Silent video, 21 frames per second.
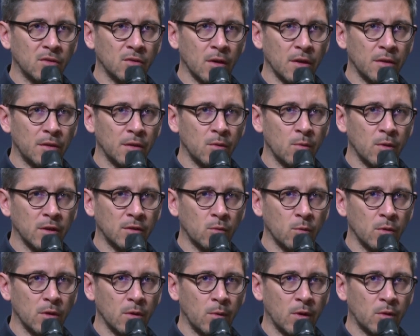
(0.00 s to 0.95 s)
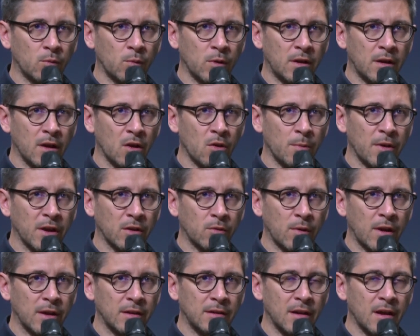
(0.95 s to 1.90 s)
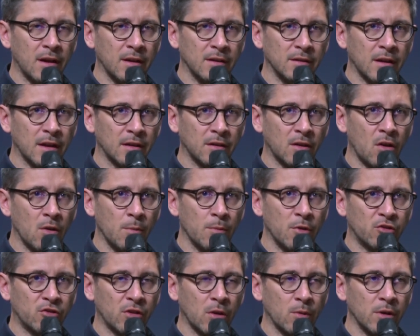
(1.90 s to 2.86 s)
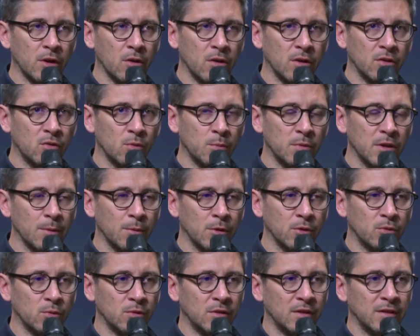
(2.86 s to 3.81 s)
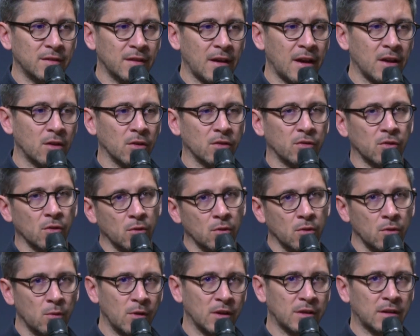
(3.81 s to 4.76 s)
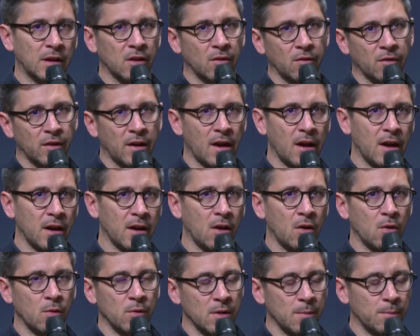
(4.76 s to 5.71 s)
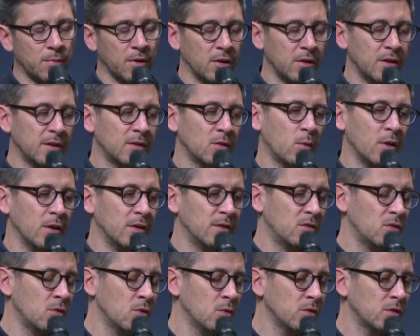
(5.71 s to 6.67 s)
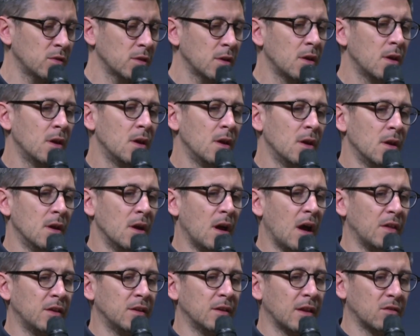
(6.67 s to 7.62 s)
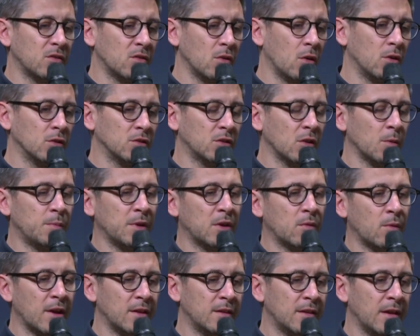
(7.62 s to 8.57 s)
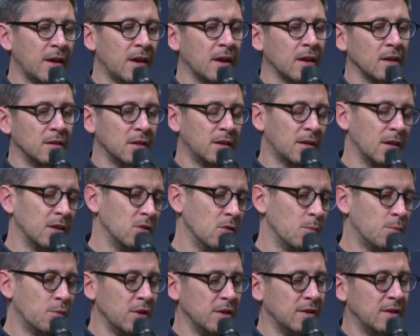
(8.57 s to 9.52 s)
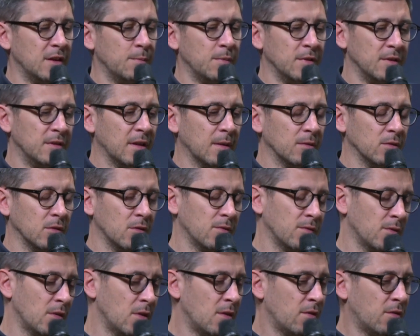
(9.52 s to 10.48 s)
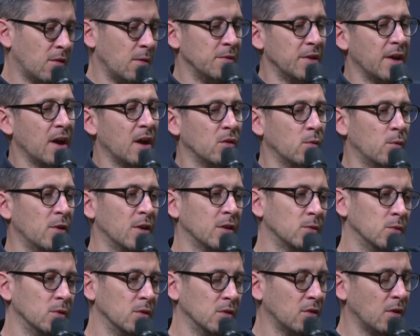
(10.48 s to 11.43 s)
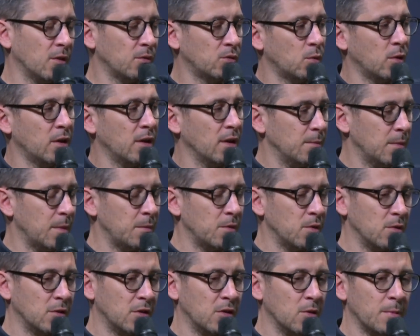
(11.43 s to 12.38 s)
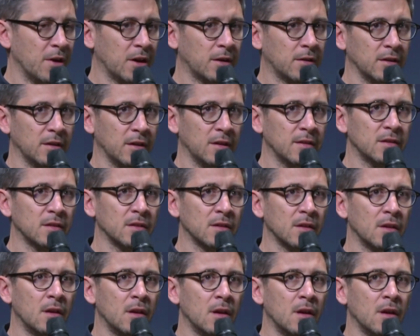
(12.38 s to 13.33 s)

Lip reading: So I think what we care about right now is that how much are we going to be able to decide also what kind of AI, how we apply it, why it's used. I think that's the whole topic right there, and it can go pretty deep in terms of from the hardware to the software, and maybe we'll go back at this.